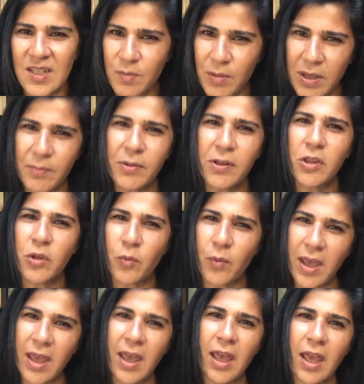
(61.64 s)
people, the
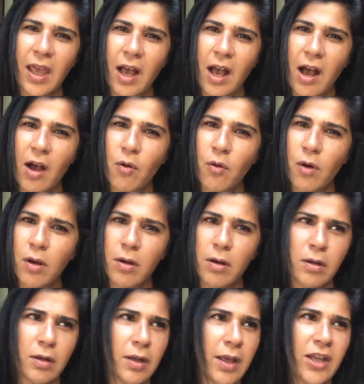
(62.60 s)
way
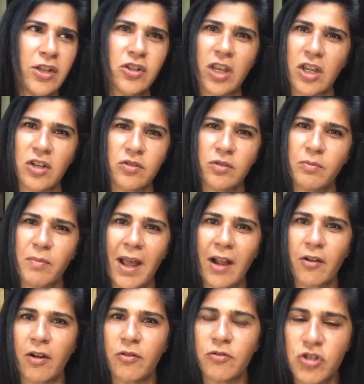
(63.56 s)
our educational
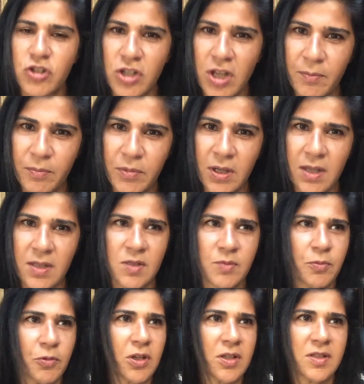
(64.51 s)
background shaped us,
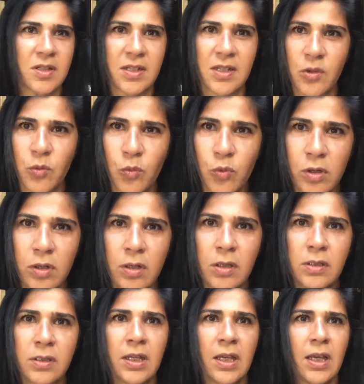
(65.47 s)
put us into the
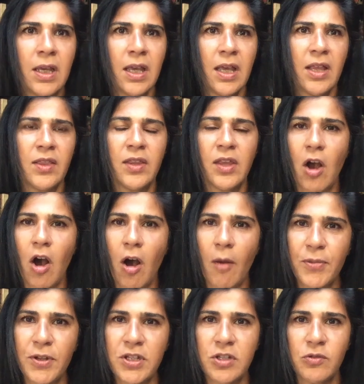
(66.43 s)
world, the
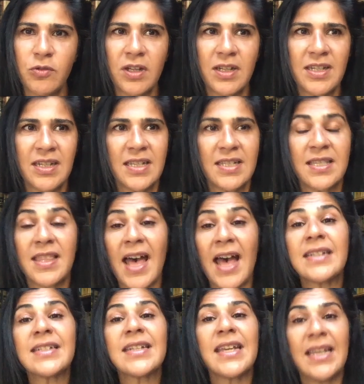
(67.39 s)
opportunities
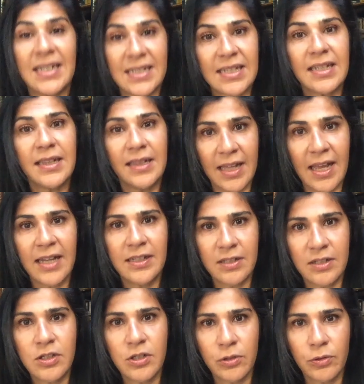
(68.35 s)
that it led
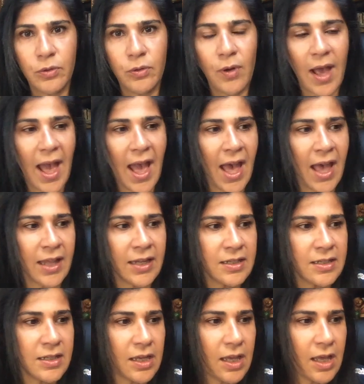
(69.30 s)
to,
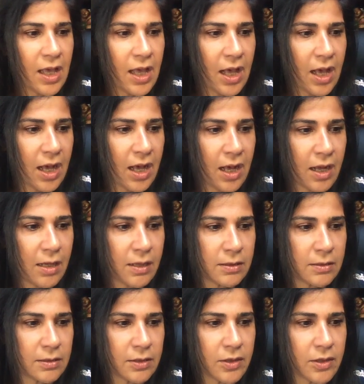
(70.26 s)
and
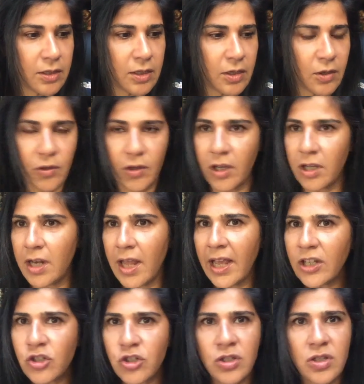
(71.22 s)
the
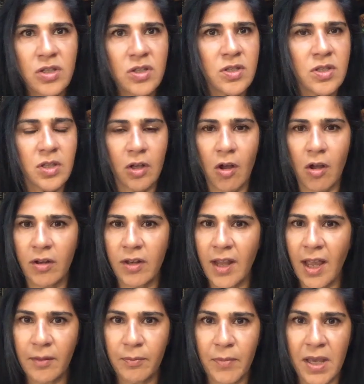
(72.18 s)
connections, the
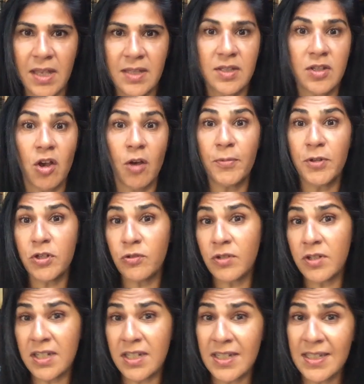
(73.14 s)
contact base, the
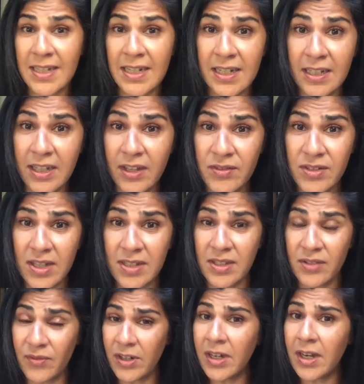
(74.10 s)
opportunities that it gives
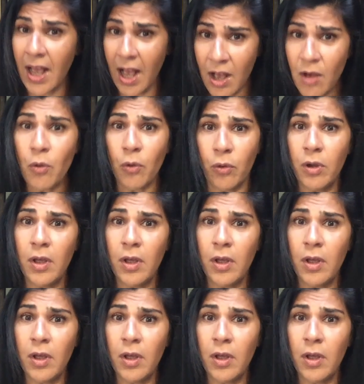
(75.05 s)
us even now